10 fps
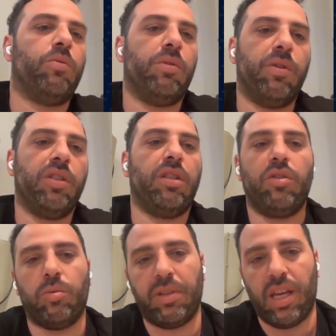We
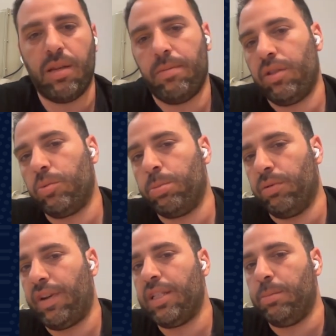wanted to be able to
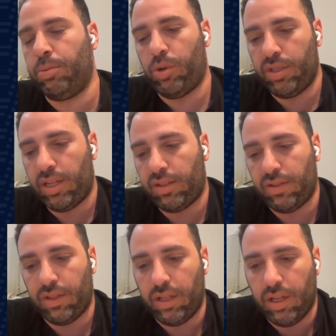provide a
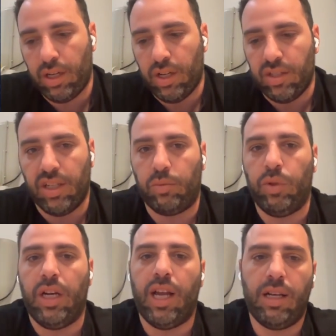product that
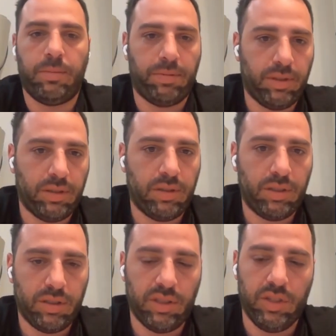will help
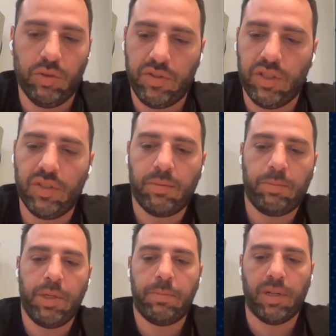the users,
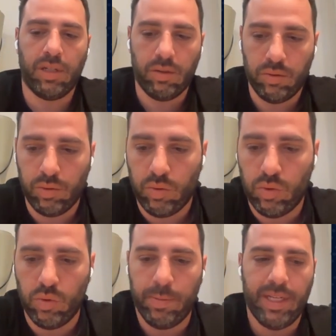people
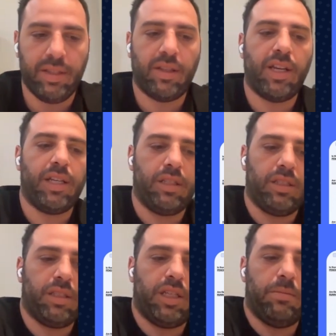who
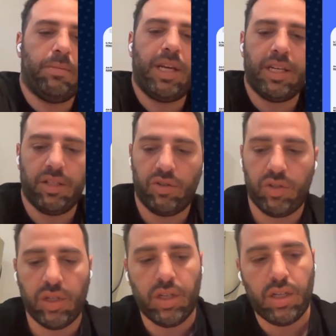maintain and
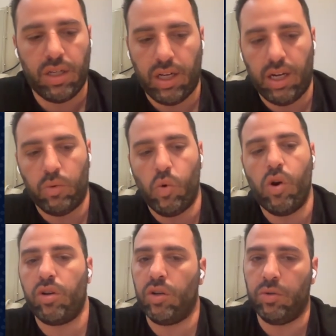manage
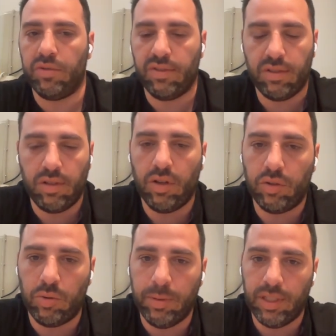workloads
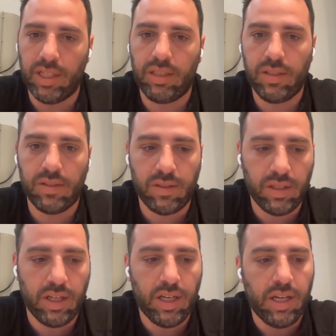on Kubernetes,